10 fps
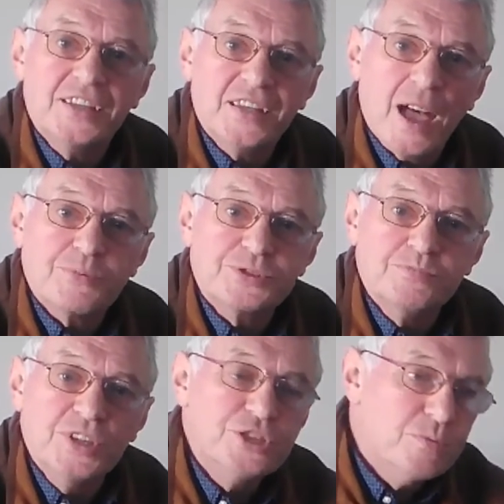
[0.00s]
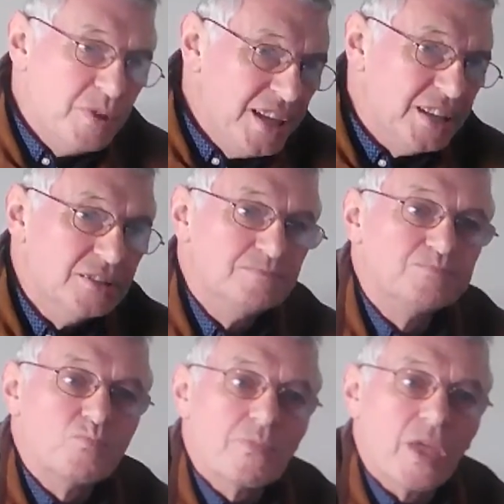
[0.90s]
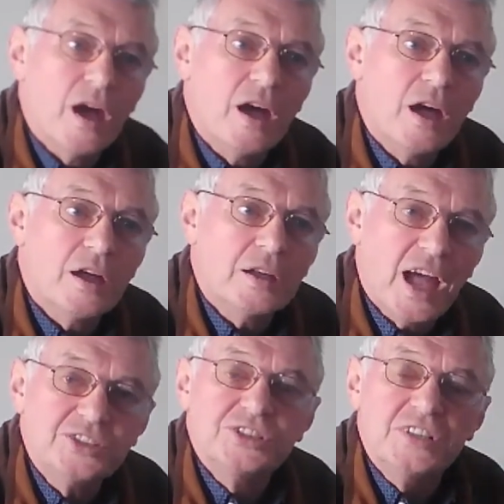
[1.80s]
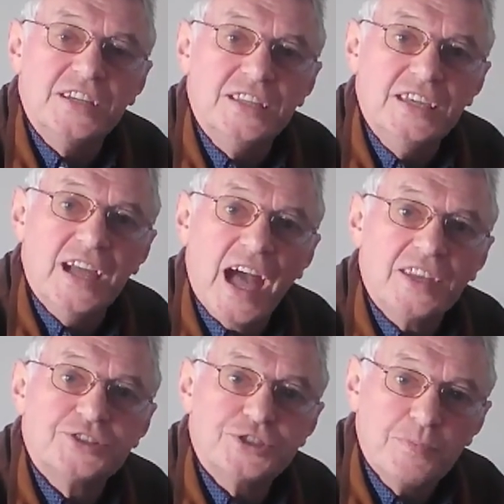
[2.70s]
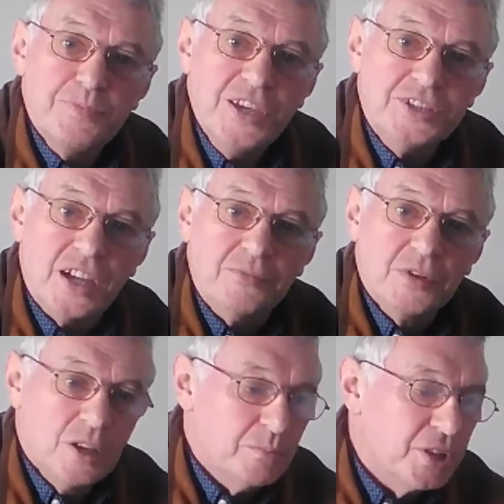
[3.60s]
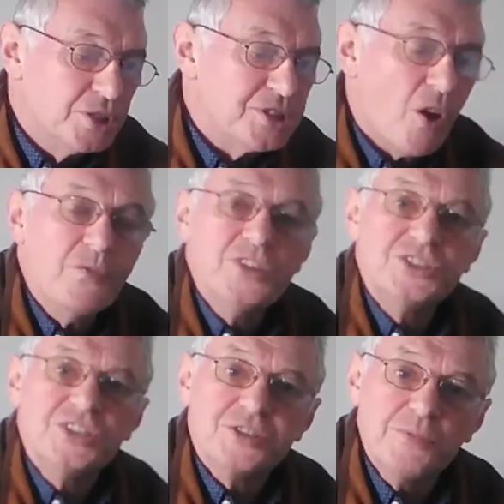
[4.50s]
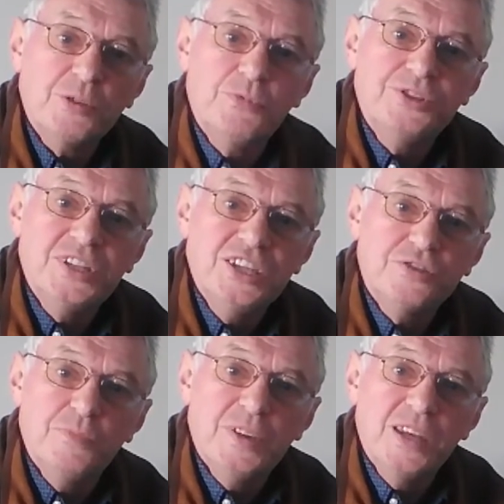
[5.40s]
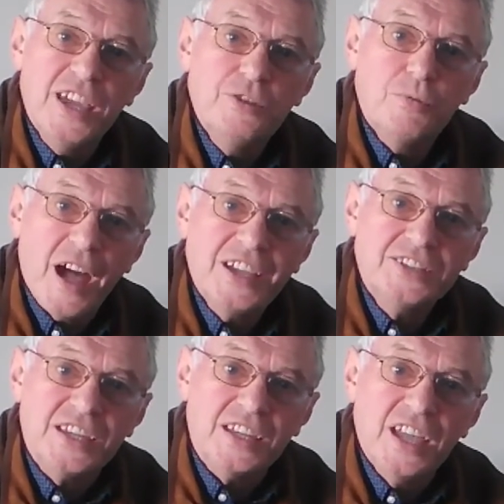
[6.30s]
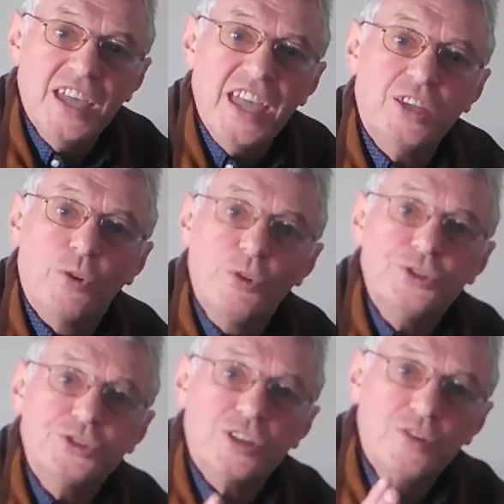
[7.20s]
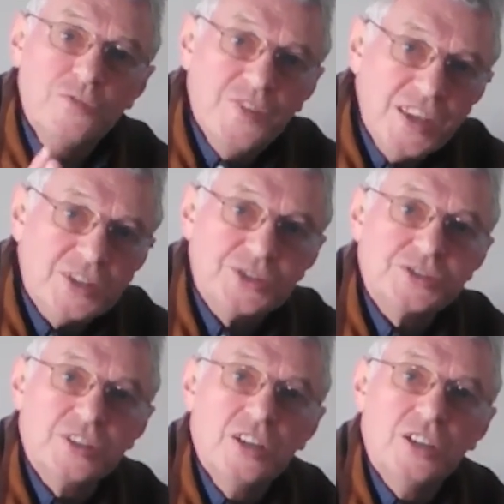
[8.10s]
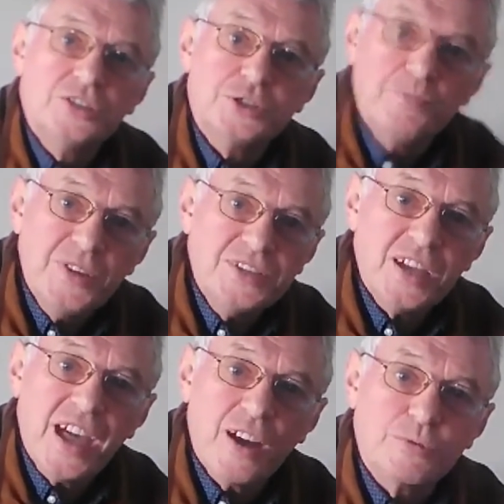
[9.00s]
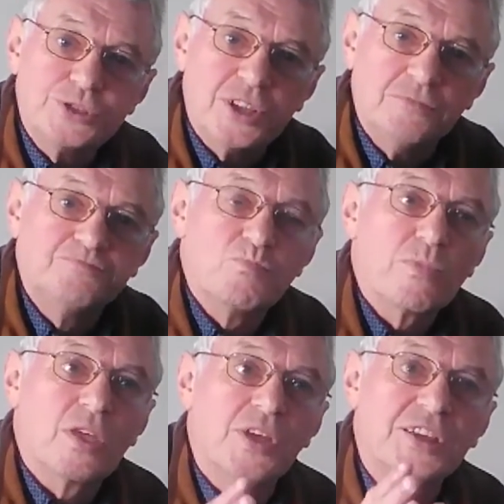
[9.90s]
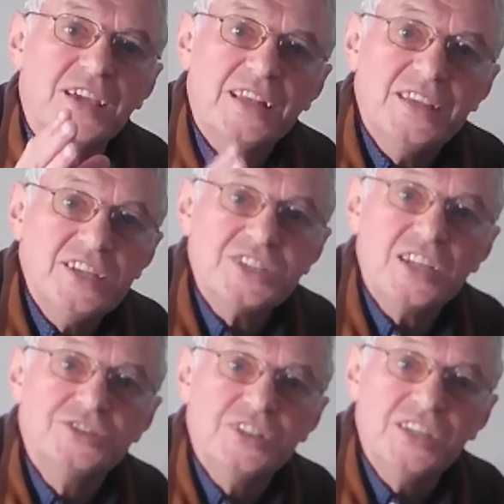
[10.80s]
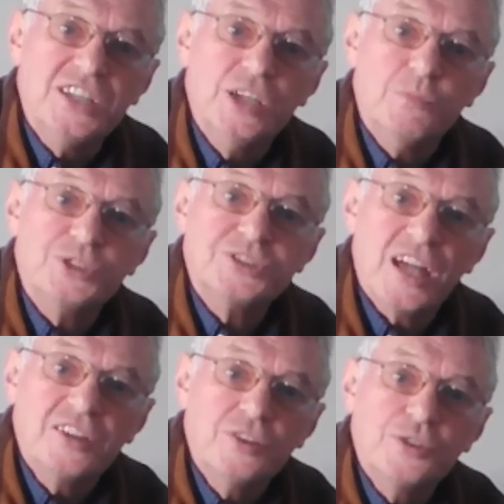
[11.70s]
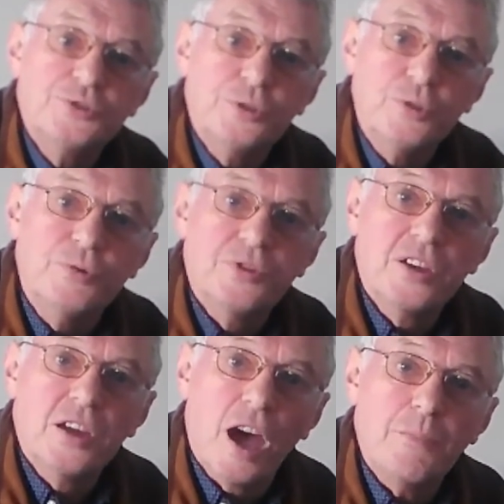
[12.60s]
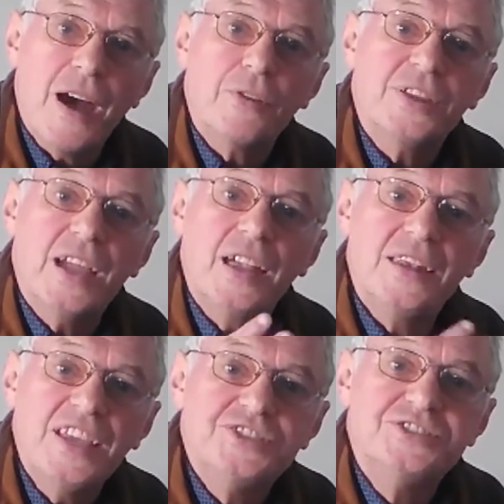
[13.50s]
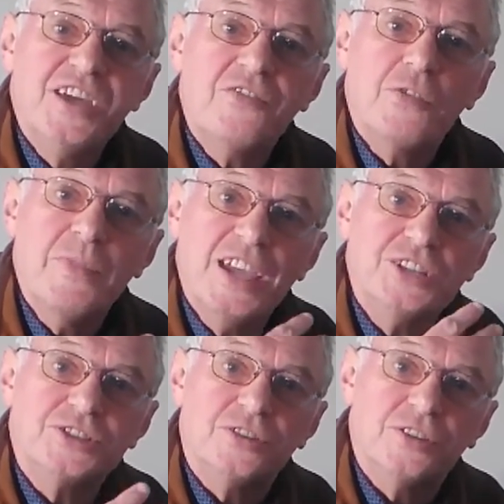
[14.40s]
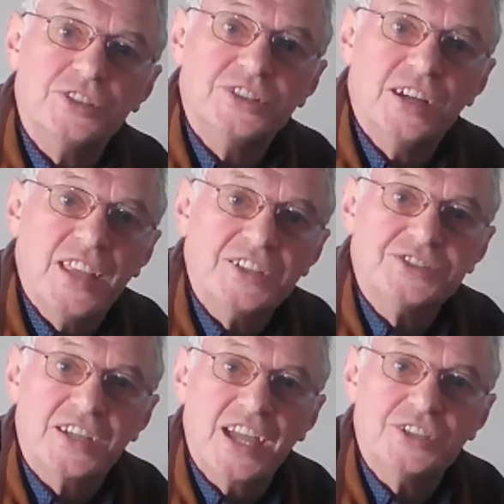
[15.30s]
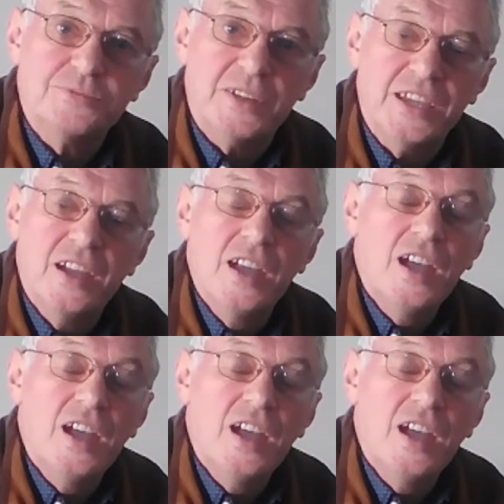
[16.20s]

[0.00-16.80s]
had elapsed between Angiolini and Sir Peter, because obviously something would need to have been in writing in order to convince Sir Peter Housden that elish Angiolini was telling the truth about the alleged defamation that she alleged against me.